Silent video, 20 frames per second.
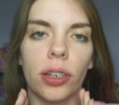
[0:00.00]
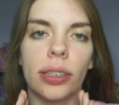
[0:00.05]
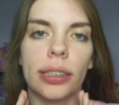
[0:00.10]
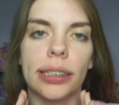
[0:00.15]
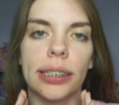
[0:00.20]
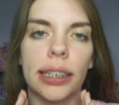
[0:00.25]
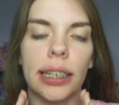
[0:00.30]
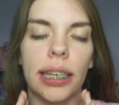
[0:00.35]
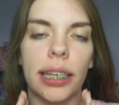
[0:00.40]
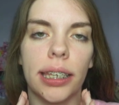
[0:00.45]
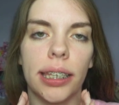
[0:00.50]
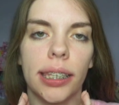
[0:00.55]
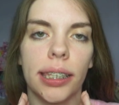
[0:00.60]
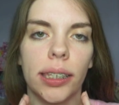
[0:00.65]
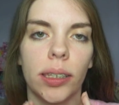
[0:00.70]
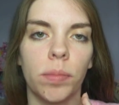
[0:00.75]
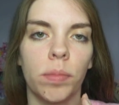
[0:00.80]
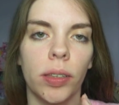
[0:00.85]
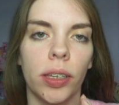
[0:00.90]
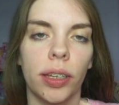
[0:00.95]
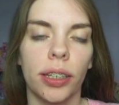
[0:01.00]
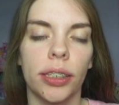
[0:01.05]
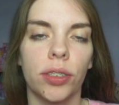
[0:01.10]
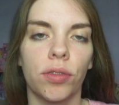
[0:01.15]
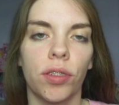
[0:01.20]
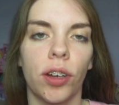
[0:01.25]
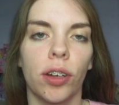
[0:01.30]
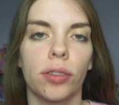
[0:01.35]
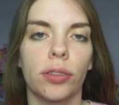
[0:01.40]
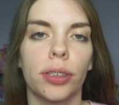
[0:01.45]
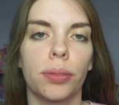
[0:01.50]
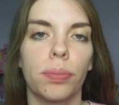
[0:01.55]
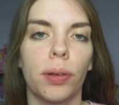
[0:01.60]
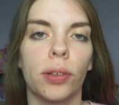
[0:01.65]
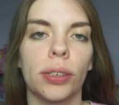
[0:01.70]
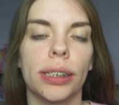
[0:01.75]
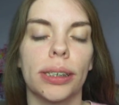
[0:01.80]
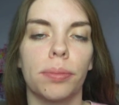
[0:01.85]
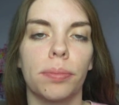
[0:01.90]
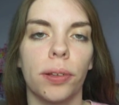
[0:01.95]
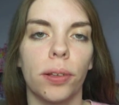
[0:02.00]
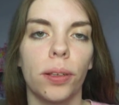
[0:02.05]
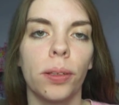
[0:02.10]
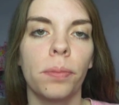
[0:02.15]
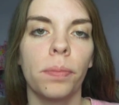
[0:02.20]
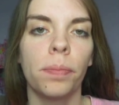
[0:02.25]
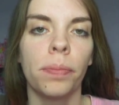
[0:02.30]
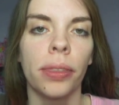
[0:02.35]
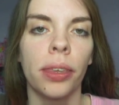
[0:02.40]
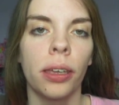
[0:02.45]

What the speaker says: front teeth as far as possible,